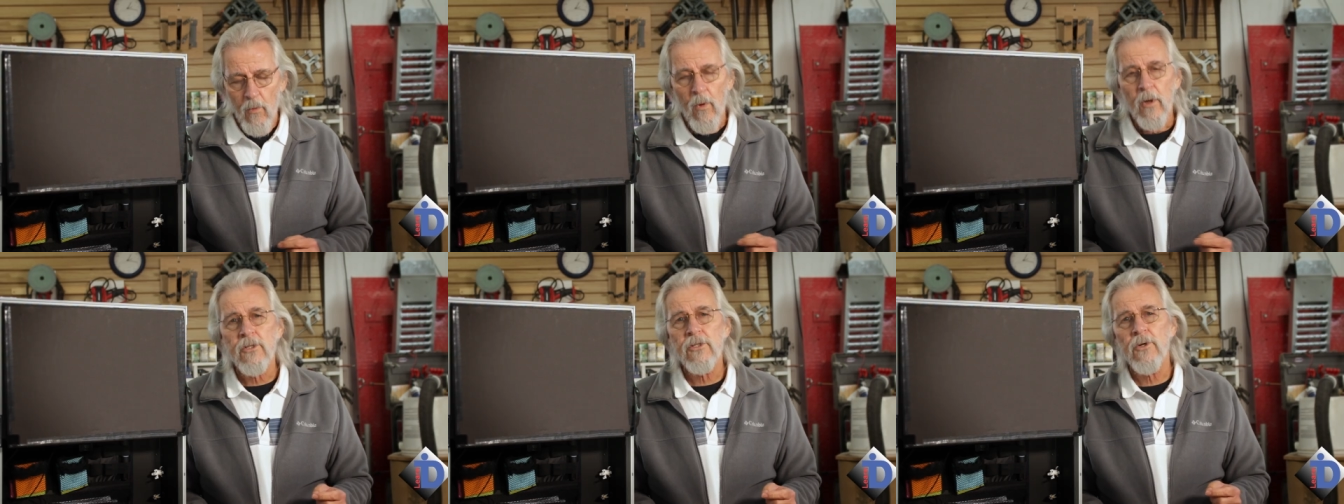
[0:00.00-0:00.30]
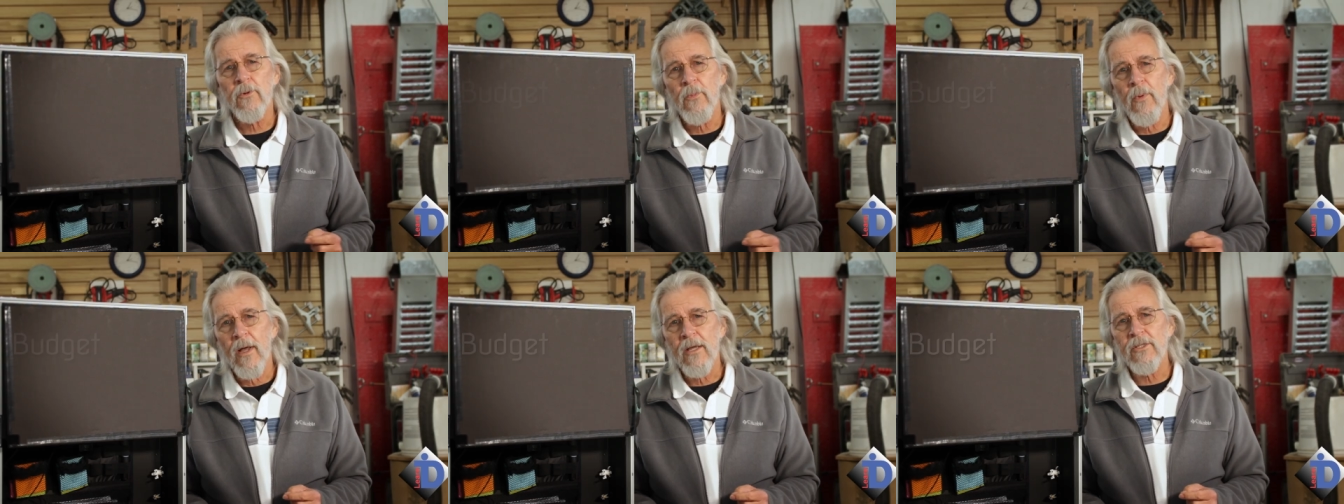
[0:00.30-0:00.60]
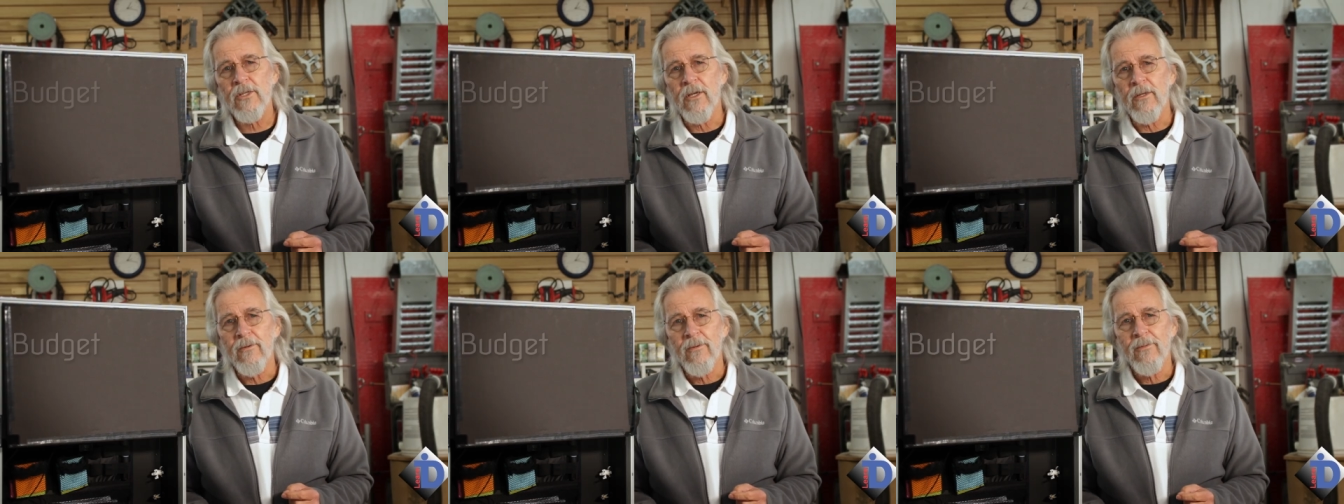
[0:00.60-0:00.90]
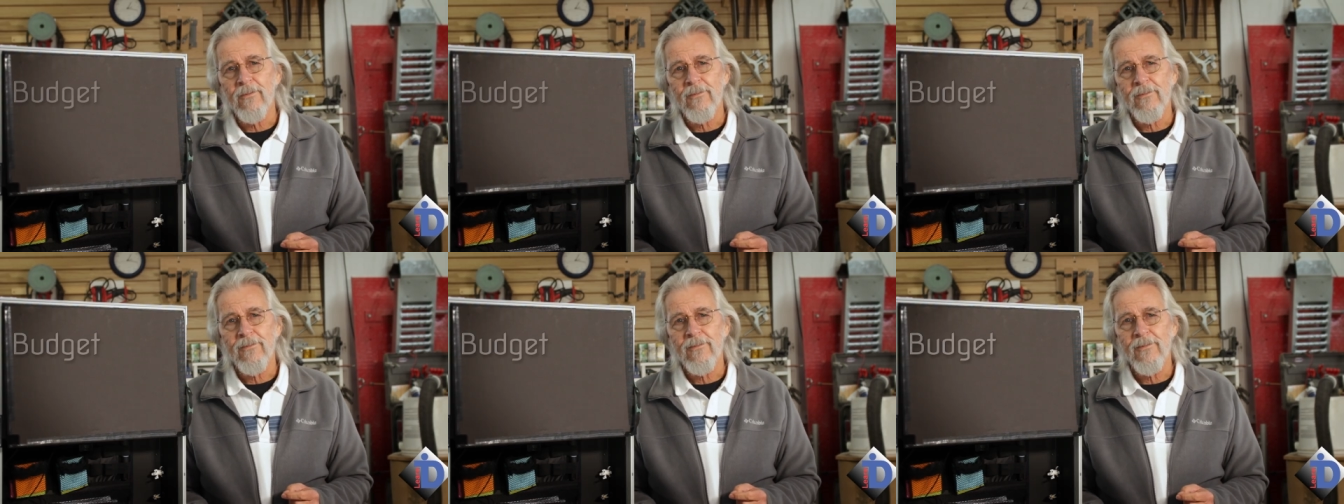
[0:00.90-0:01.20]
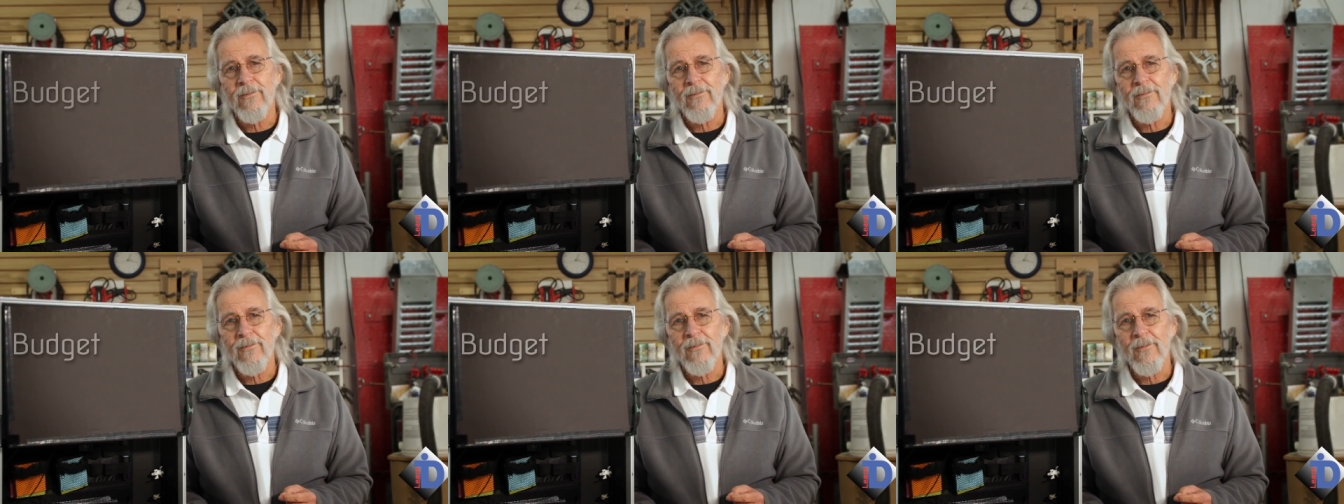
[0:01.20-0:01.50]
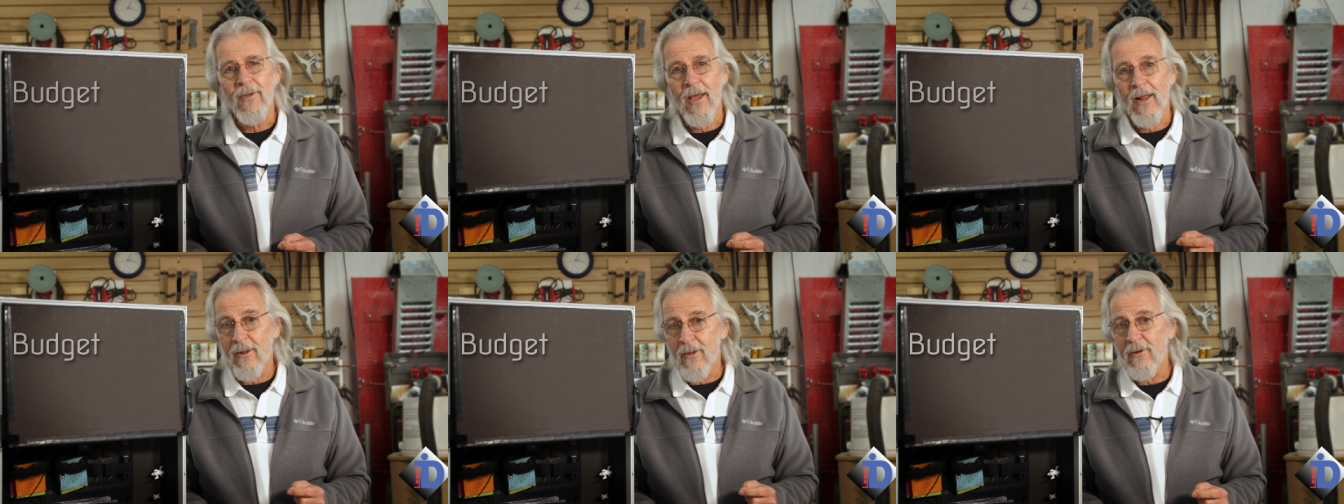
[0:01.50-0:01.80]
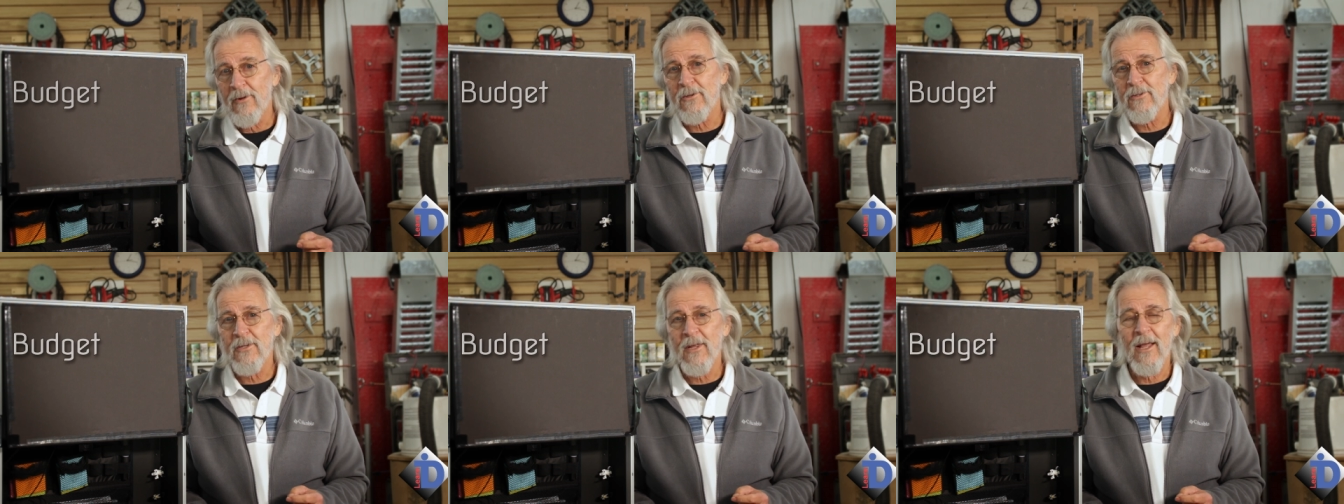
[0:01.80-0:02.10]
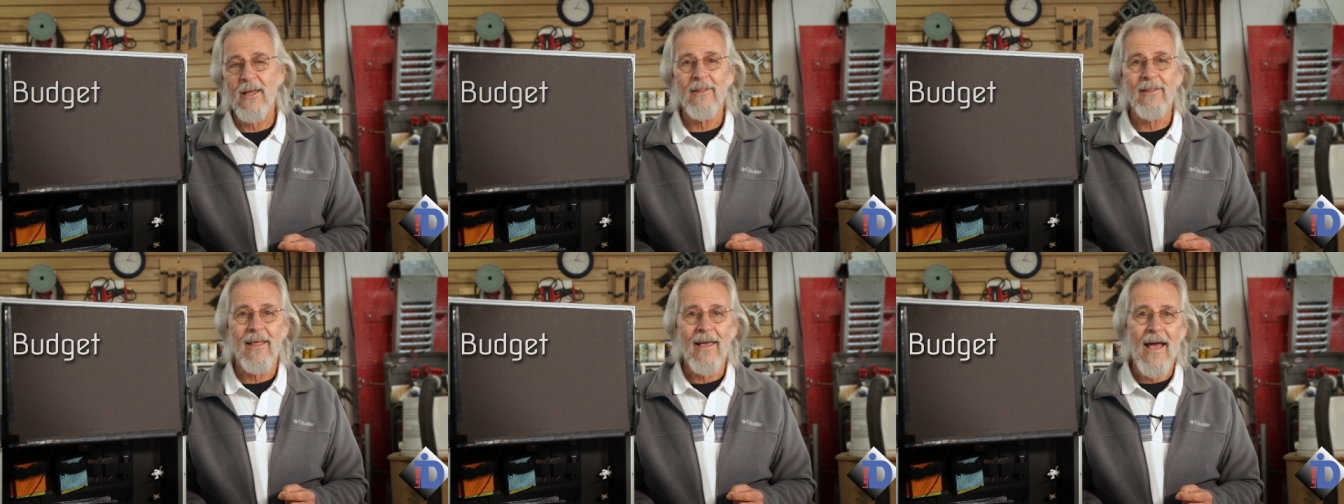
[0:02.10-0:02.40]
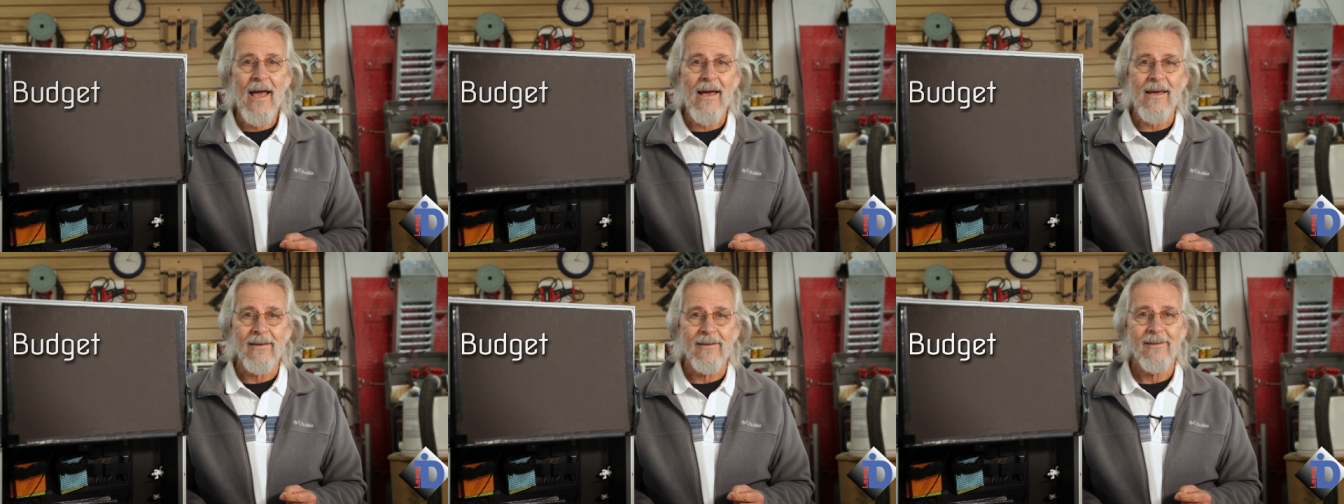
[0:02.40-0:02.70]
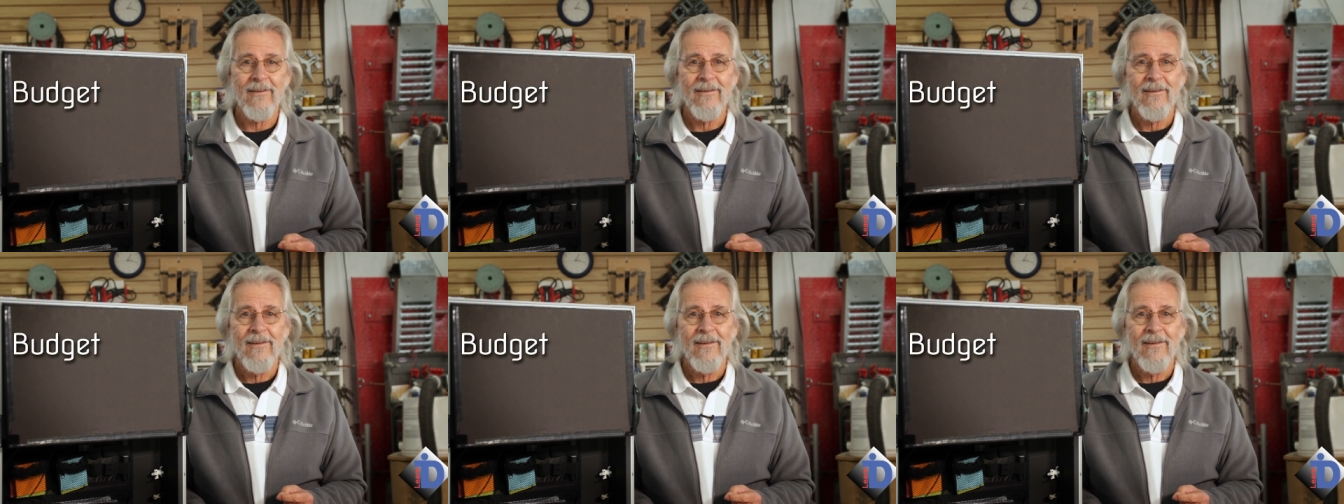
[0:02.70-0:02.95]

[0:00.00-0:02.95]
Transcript: What's your budget? You got to understand that